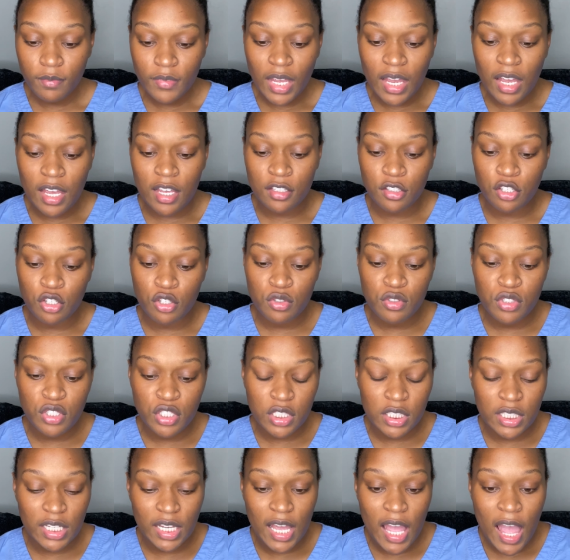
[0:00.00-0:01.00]
And
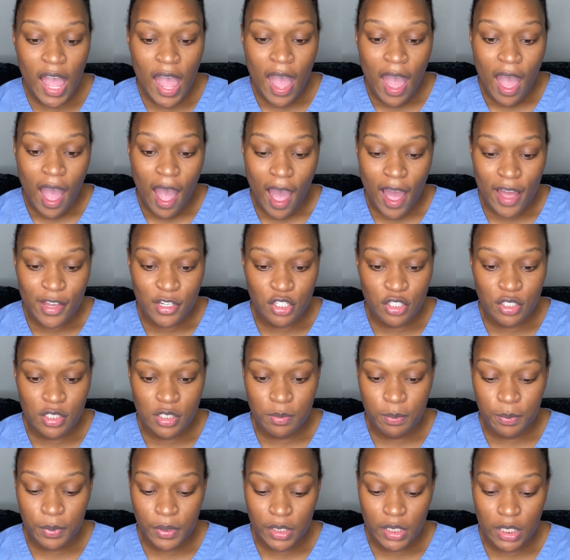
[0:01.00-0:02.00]
usually I just
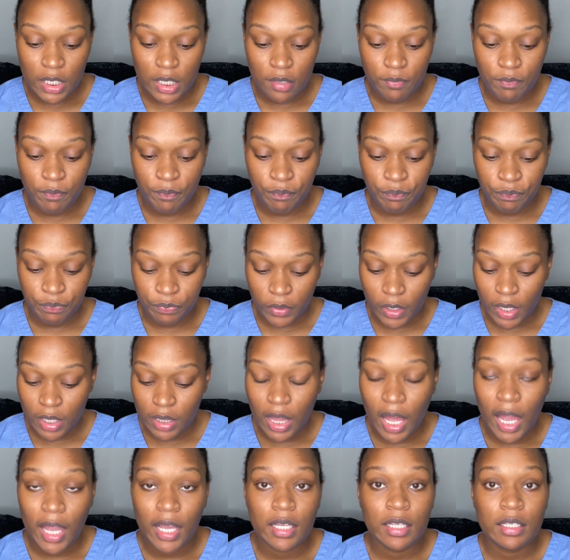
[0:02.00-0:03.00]
put
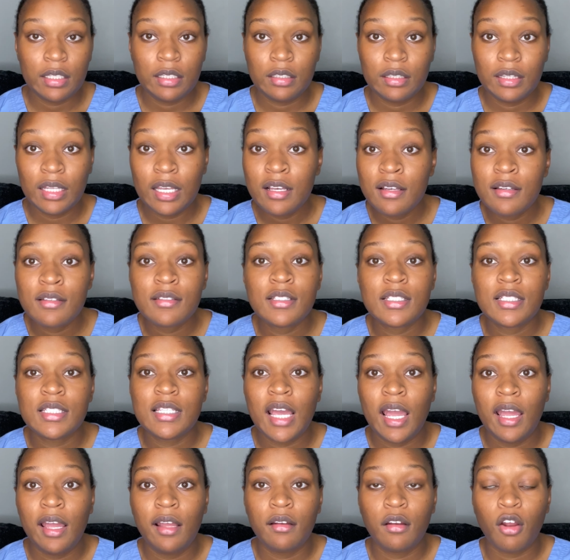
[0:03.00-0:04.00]
like things
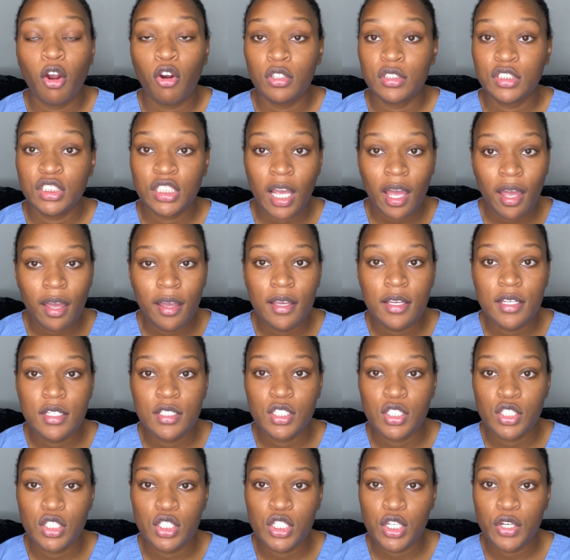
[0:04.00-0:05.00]
that are
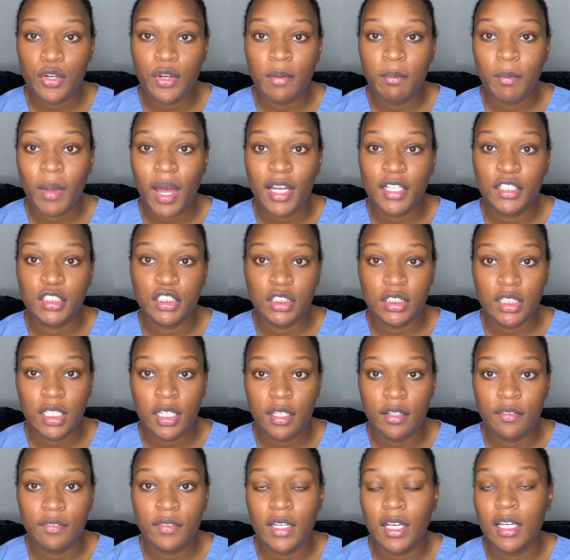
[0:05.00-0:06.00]
changed during my
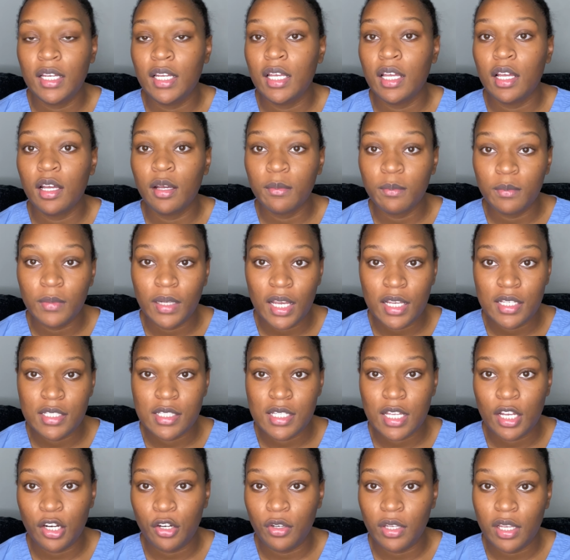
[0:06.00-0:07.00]
shift, any updates
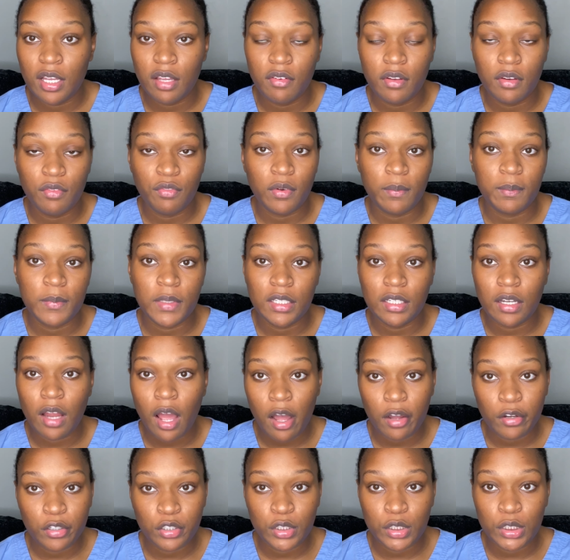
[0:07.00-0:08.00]
that are given from the
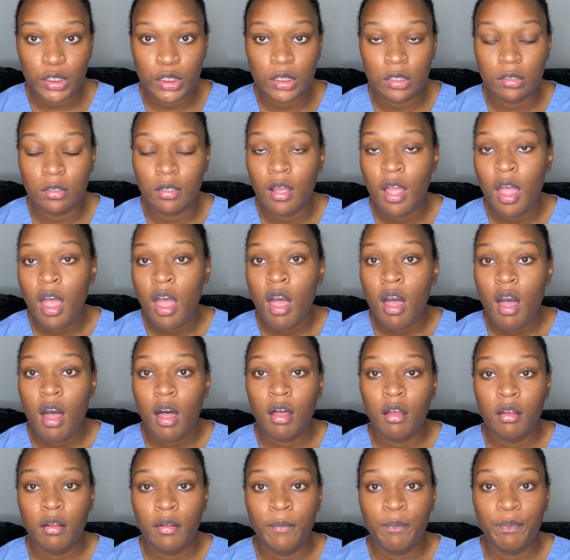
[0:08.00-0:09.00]
doctor,
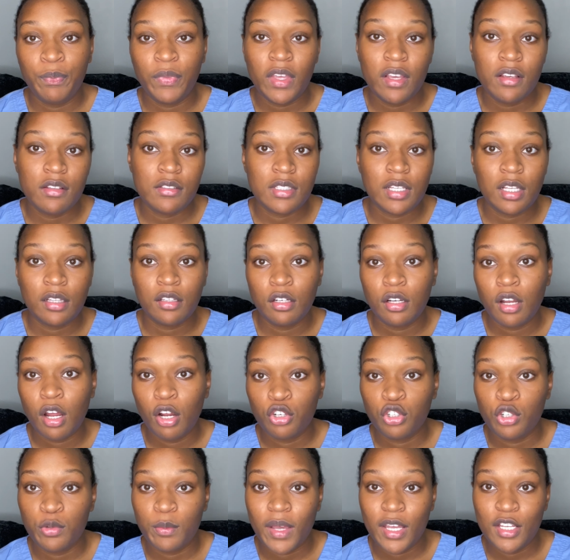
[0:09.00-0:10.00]
um, things that the
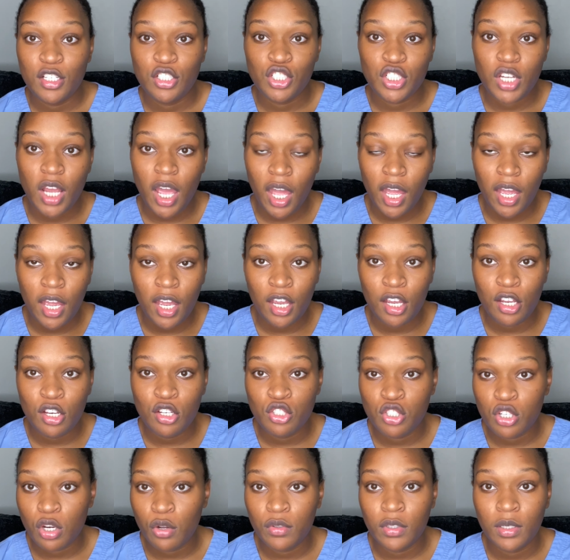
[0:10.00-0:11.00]
doctor may
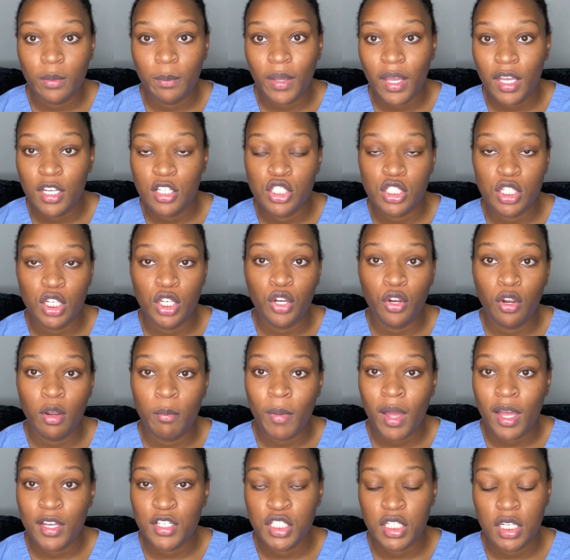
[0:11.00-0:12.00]
change on the patient during
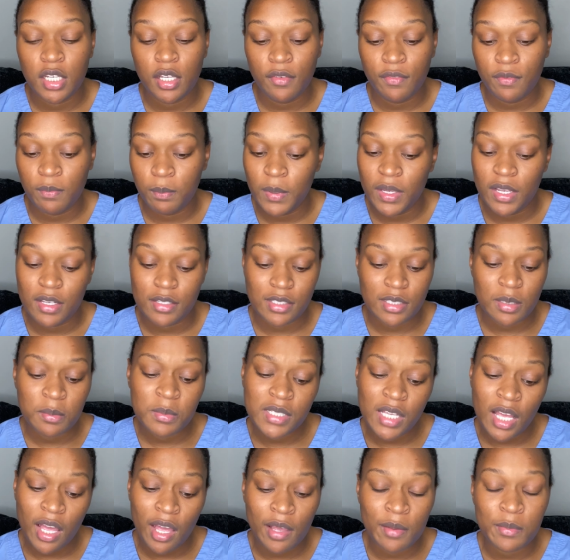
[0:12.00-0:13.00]
my shift because
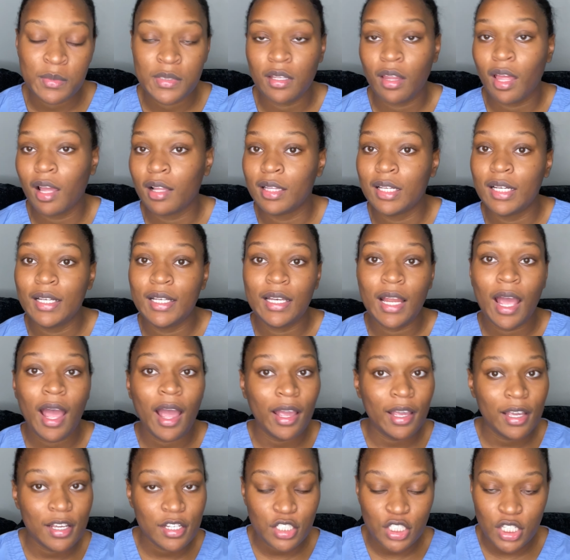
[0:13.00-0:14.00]
sometimes like the
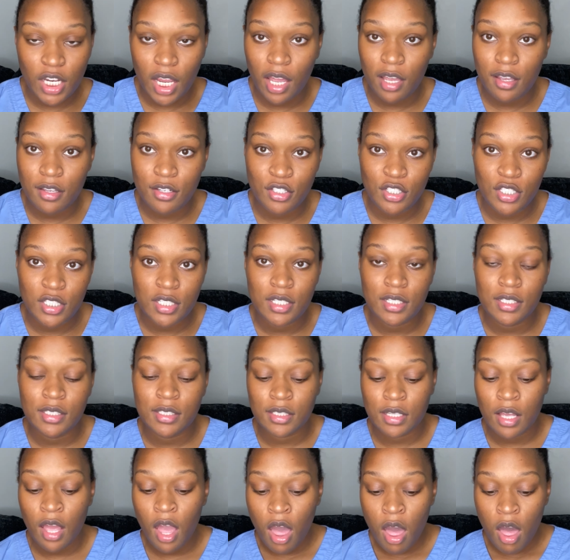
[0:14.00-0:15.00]
diet changes,
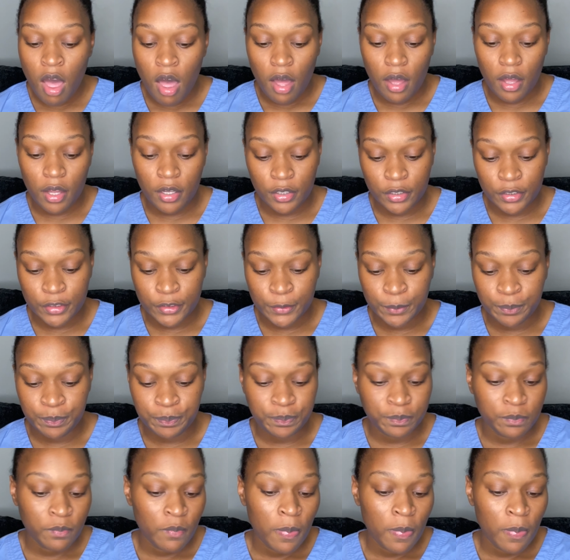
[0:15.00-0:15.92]
um,